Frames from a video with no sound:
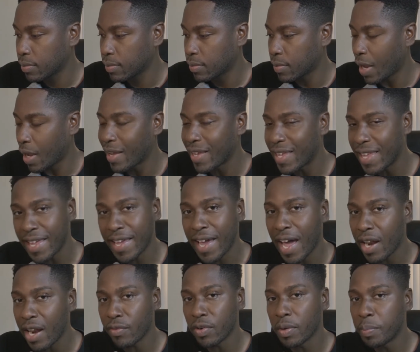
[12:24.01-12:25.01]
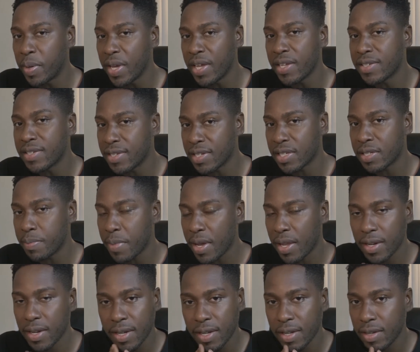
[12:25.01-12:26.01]
Now he kind of repeats this
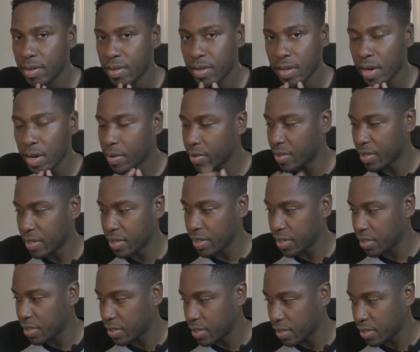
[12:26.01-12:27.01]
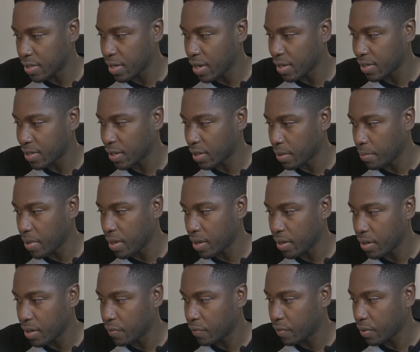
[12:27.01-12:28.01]
melody. You know, this sounds like a
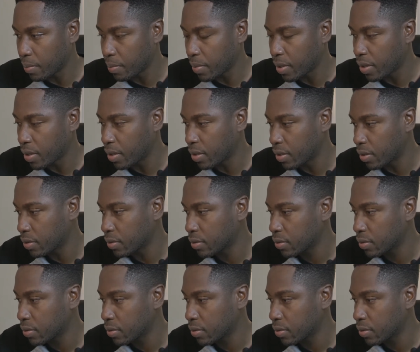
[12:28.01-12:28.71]
melody from a